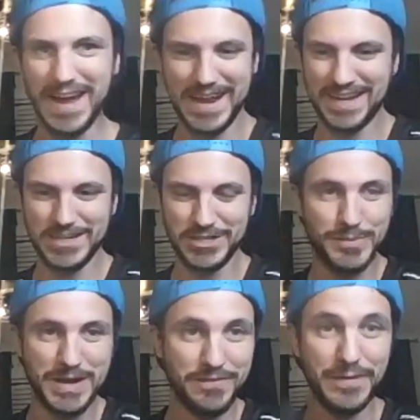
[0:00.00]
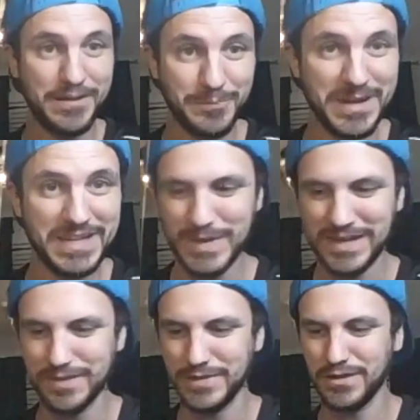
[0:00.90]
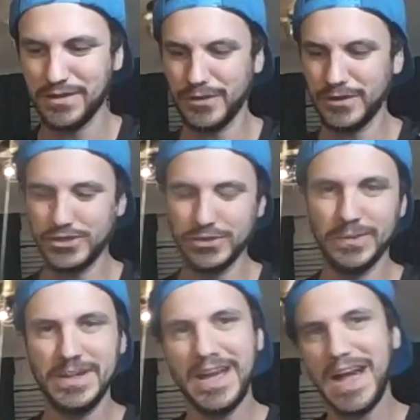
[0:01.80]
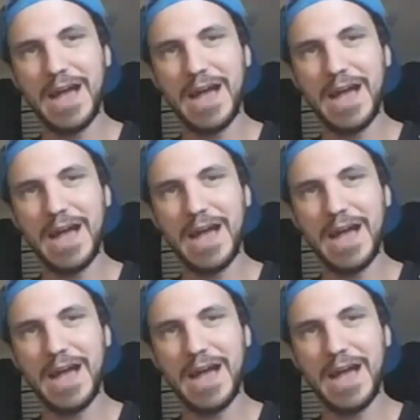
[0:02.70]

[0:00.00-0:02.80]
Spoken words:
and I can just spend 5 minutes making a video for a shoe.